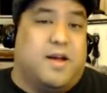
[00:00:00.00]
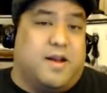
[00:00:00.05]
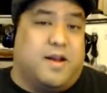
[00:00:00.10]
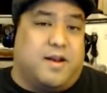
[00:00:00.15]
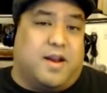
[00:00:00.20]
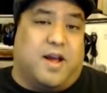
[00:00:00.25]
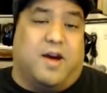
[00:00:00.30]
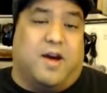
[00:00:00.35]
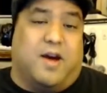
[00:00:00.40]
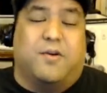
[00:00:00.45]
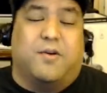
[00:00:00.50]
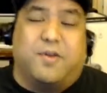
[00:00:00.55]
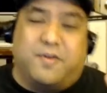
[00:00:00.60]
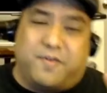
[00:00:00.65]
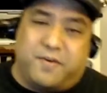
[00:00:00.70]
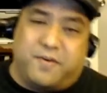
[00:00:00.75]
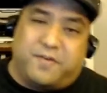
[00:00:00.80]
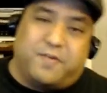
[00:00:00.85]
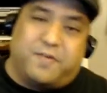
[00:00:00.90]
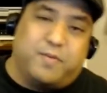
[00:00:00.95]
Now,
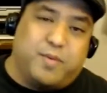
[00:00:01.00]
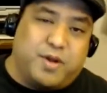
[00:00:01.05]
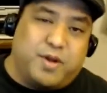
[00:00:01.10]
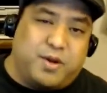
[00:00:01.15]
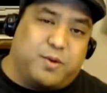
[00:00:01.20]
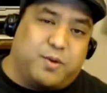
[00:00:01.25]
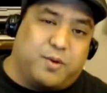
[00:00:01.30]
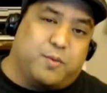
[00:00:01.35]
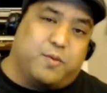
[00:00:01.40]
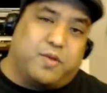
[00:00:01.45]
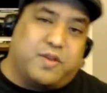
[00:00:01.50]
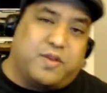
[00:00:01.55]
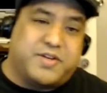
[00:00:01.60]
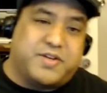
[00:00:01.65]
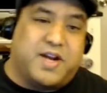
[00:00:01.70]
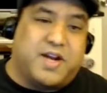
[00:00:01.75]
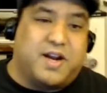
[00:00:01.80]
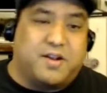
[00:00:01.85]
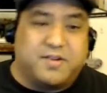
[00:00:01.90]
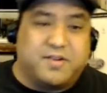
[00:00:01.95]
if you're familiar with the
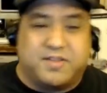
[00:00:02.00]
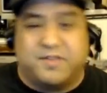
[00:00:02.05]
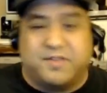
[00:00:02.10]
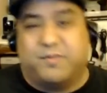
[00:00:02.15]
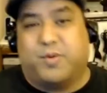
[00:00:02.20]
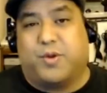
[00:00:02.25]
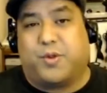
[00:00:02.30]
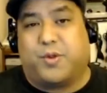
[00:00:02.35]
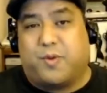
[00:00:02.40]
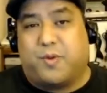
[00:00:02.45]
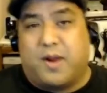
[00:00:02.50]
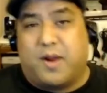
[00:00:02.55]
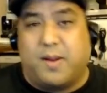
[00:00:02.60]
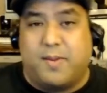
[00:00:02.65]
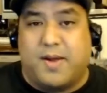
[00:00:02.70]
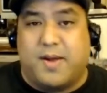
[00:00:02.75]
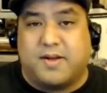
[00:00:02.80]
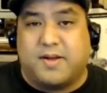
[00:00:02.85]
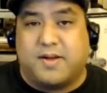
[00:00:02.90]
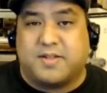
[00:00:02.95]
channels of both
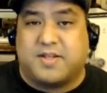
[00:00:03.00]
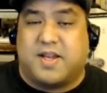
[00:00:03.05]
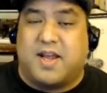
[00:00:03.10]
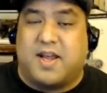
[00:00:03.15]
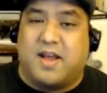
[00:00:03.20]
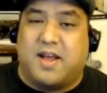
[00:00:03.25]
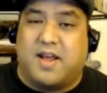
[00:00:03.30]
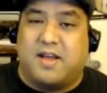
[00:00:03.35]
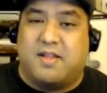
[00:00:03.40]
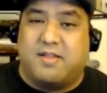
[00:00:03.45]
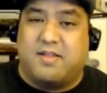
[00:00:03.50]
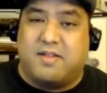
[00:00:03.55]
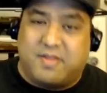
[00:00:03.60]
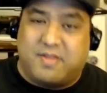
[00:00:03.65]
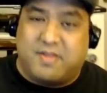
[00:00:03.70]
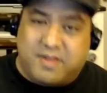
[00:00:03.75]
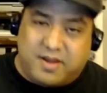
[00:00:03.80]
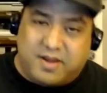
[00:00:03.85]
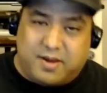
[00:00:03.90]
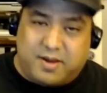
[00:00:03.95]
Graymouse and The
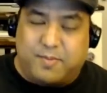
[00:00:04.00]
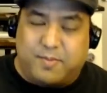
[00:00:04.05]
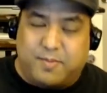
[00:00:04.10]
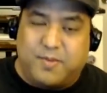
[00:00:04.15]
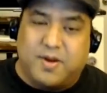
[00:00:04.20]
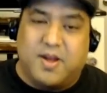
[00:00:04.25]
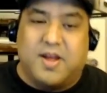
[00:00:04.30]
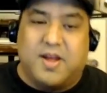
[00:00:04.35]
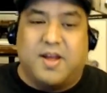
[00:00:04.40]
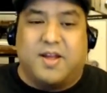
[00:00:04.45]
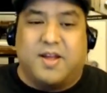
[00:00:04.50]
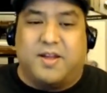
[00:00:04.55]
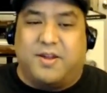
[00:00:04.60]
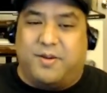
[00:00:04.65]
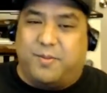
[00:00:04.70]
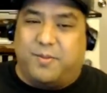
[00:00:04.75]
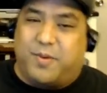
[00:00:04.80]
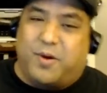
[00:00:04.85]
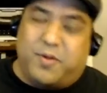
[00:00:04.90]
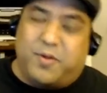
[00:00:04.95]
Theme,
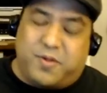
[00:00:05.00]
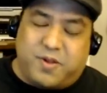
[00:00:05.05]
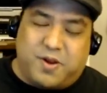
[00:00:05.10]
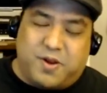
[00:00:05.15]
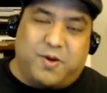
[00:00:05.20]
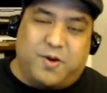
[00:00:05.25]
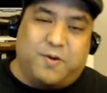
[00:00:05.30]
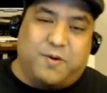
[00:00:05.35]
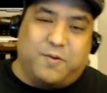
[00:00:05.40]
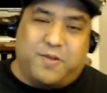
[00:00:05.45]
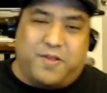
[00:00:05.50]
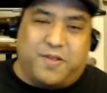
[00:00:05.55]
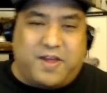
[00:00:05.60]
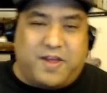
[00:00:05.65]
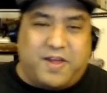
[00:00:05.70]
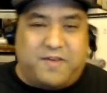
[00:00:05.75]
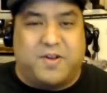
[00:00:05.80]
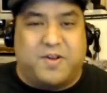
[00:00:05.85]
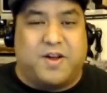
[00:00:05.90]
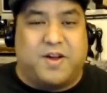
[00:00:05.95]
you both know that
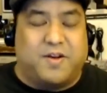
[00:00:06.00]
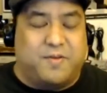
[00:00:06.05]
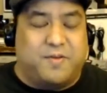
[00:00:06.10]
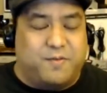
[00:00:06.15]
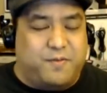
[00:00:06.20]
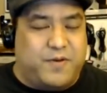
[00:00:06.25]
they've done